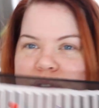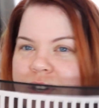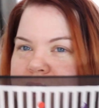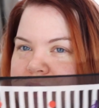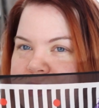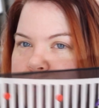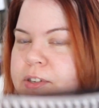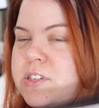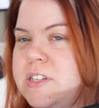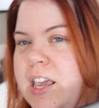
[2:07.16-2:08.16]
So your next step
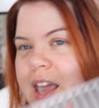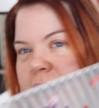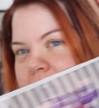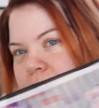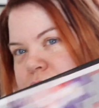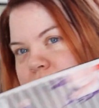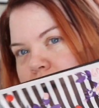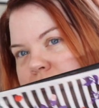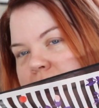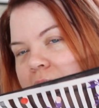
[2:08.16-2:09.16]
is to take a hair
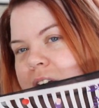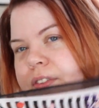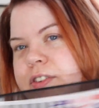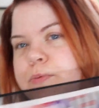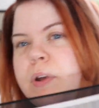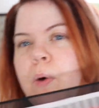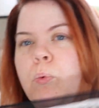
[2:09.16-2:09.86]
scarf. Now I got this one at